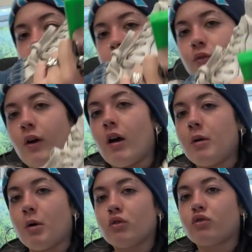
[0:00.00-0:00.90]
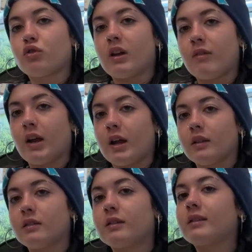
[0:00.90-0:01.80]
is very much
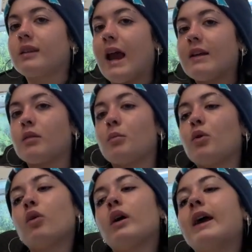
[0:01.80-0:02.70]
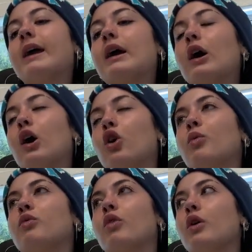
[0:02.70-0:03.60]
giving skater boy, who
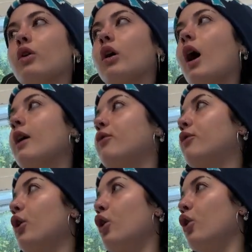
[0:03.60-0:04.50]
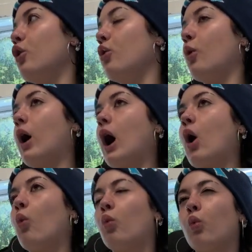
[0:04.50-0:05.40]
would ruin your life, who
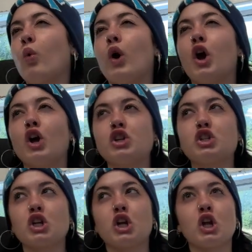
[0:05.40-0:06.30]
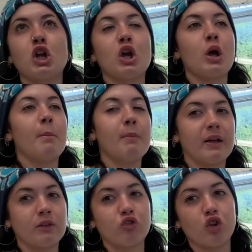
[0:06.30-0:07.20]
would
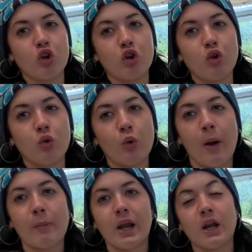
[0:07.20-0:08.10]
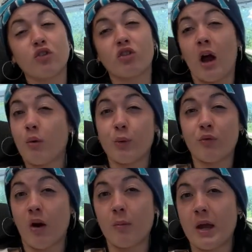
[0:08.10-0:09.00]
message you and be like showering
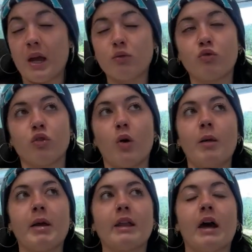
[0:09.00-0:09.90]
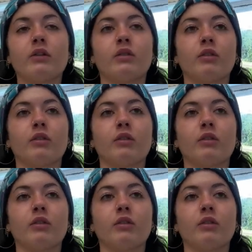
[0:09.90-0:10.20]
without me. Do you know what I mean? That's the